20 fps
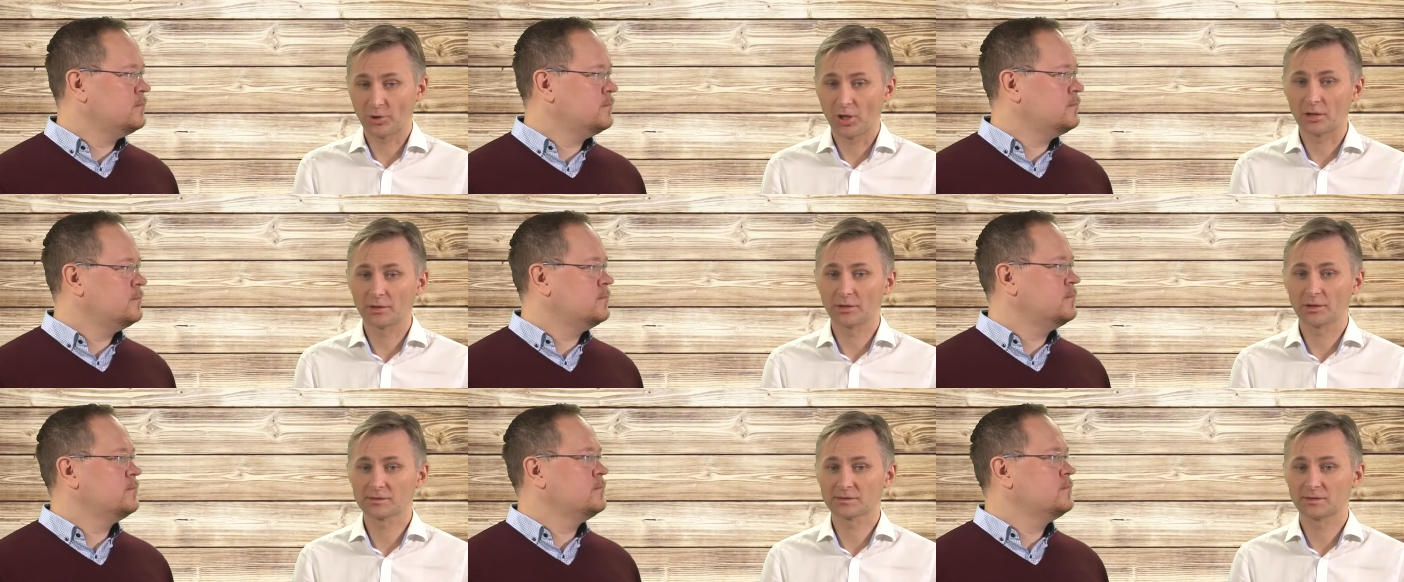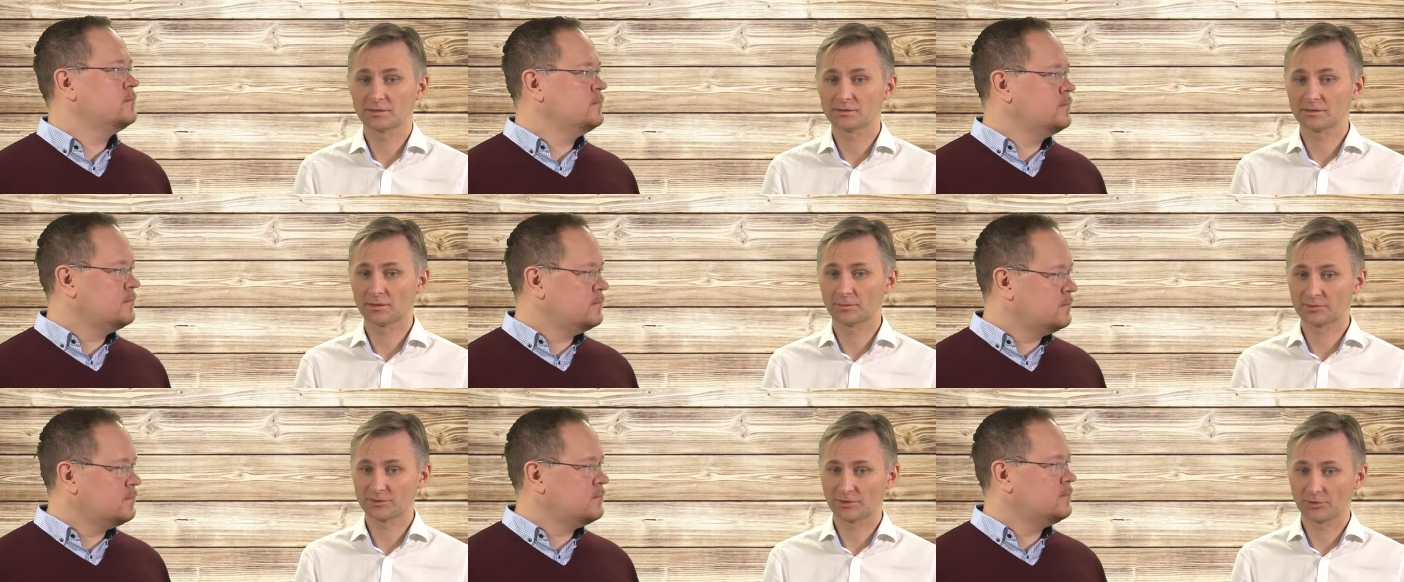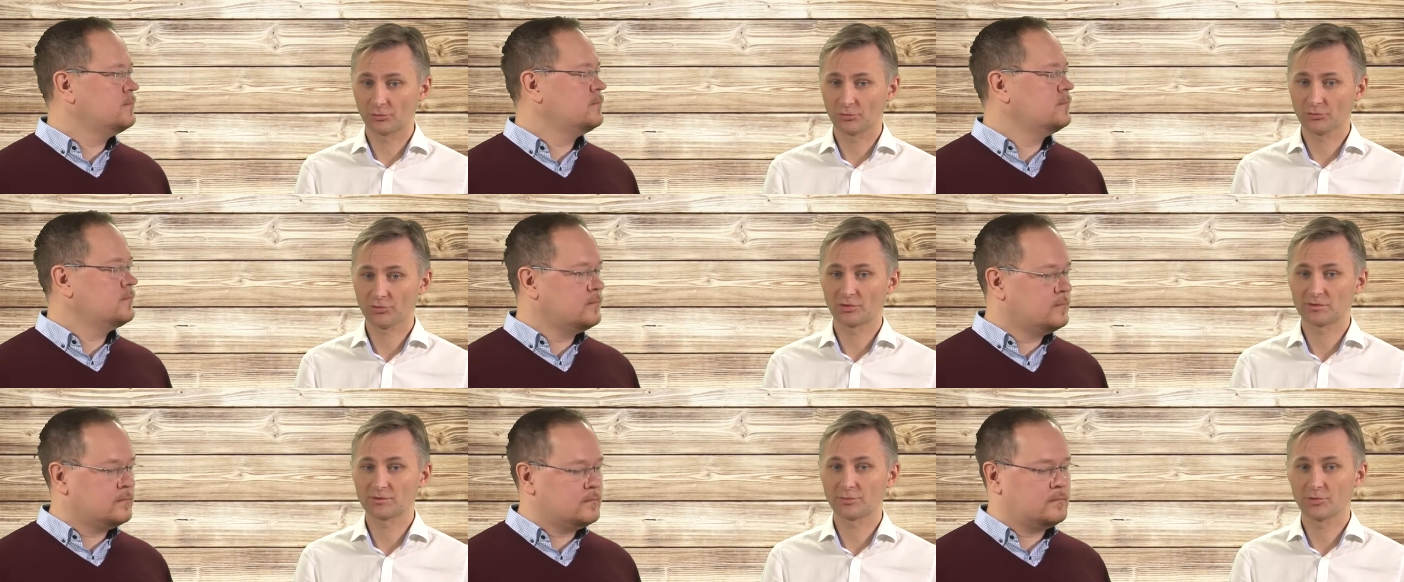Speaker 1: products and some
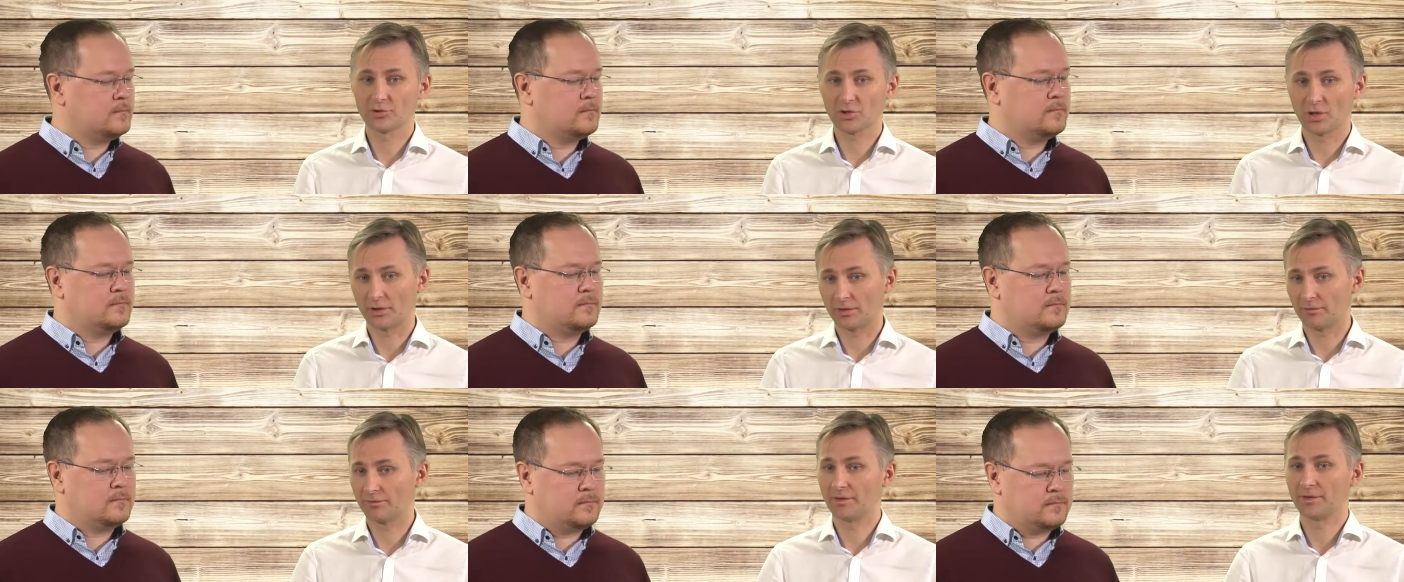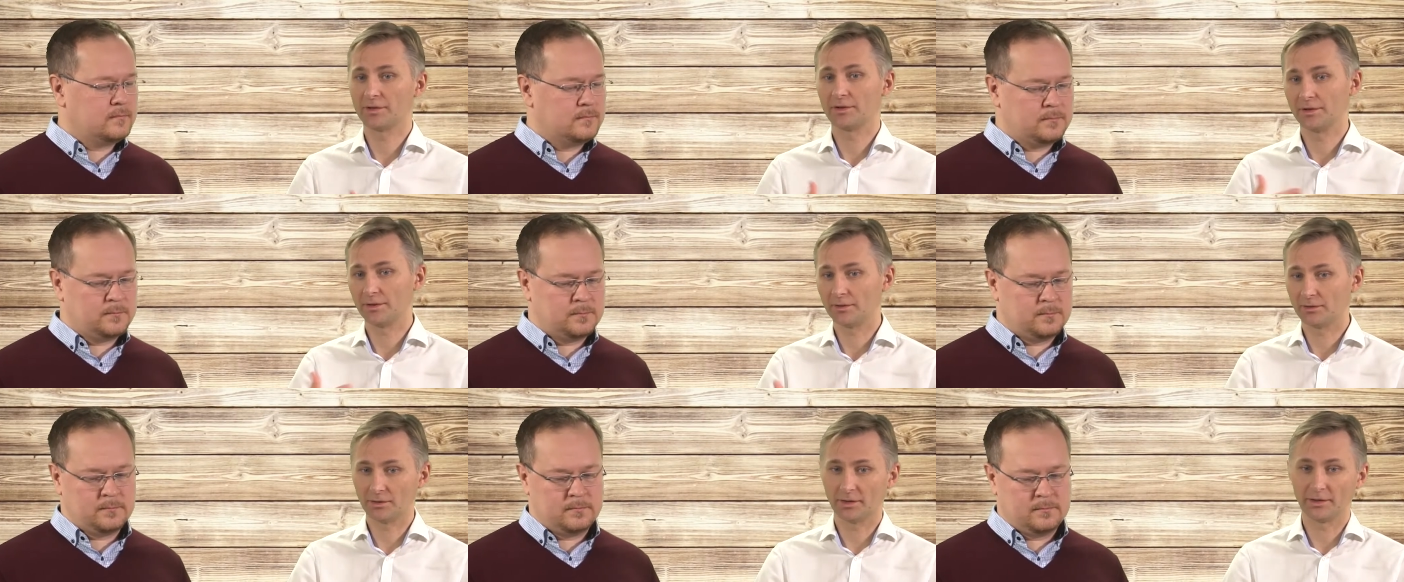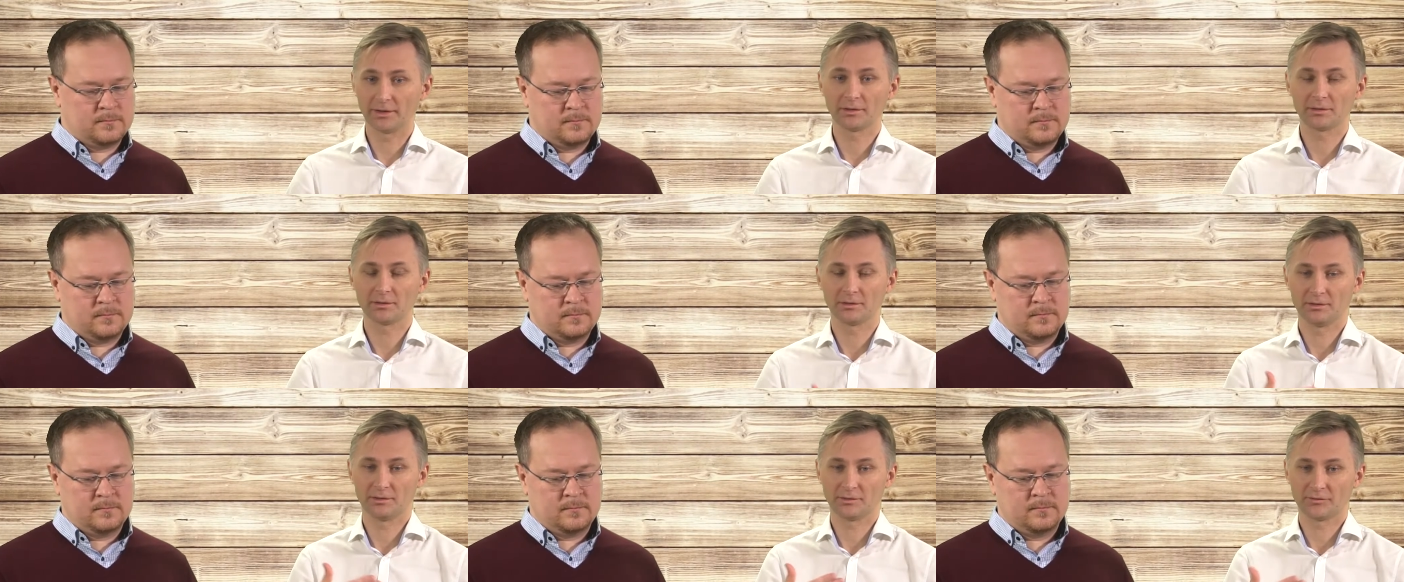solutions which are very
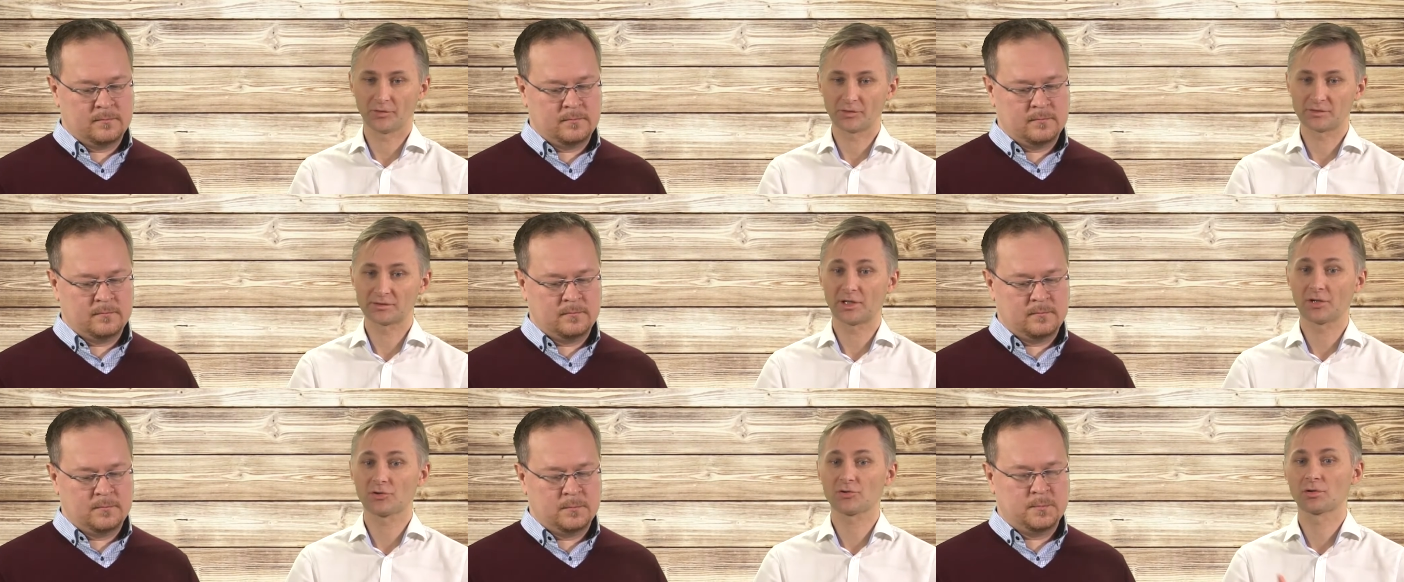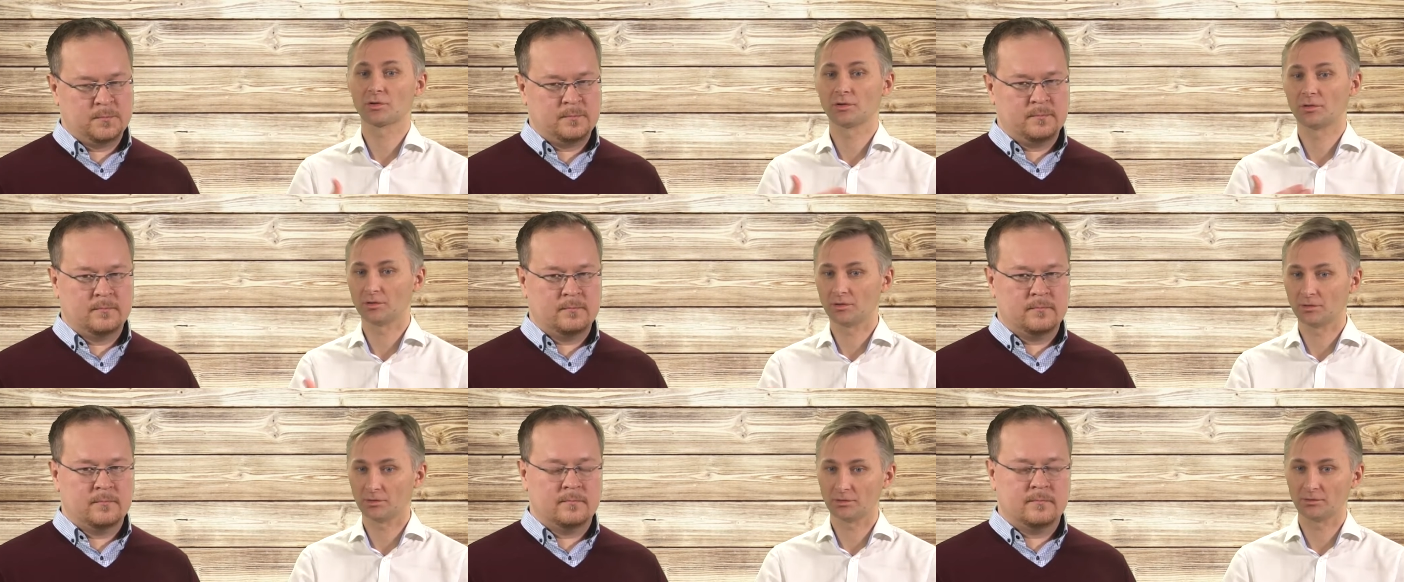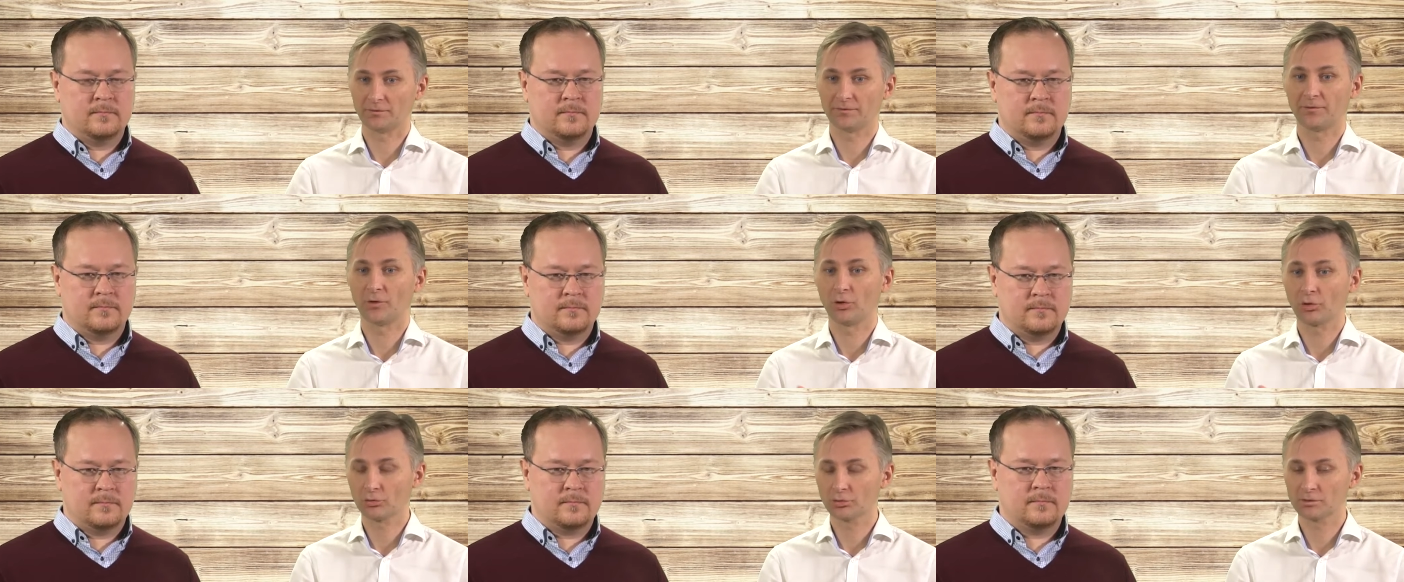like uh, transactional
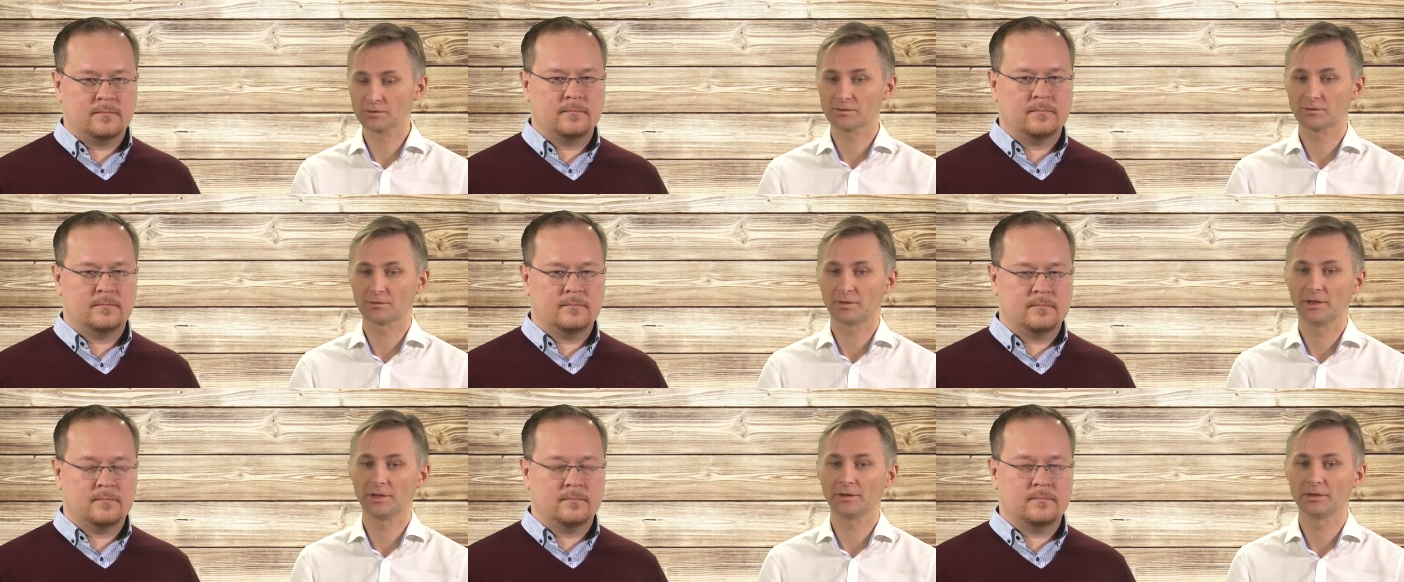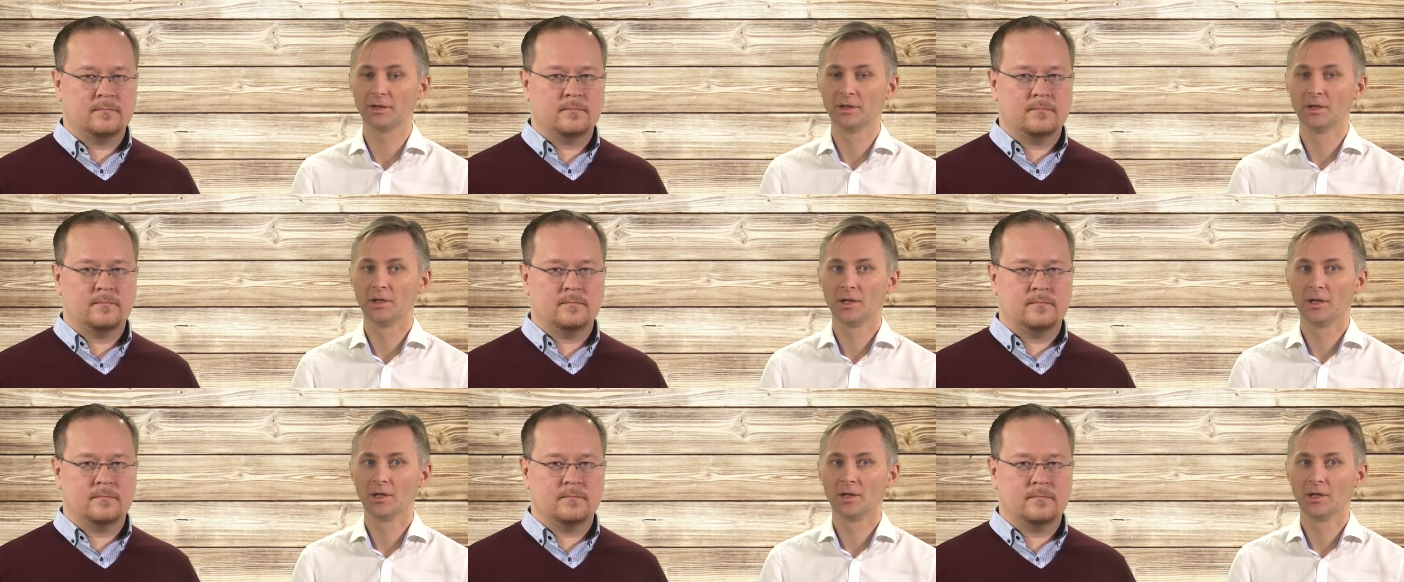focused, right?